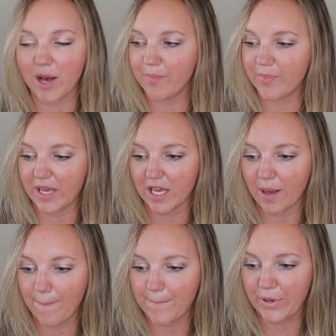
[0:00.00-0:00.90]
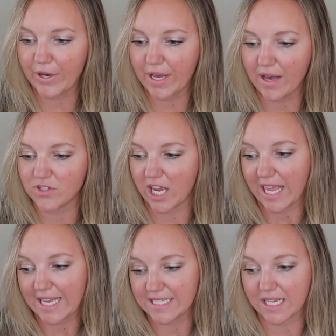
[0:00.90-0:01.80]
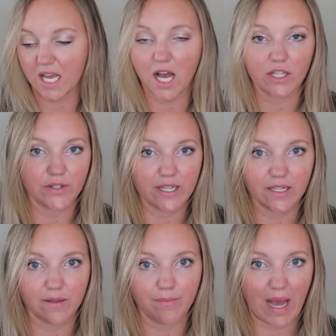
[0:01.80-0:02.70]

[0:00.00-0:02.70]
a big book of gigantic coloring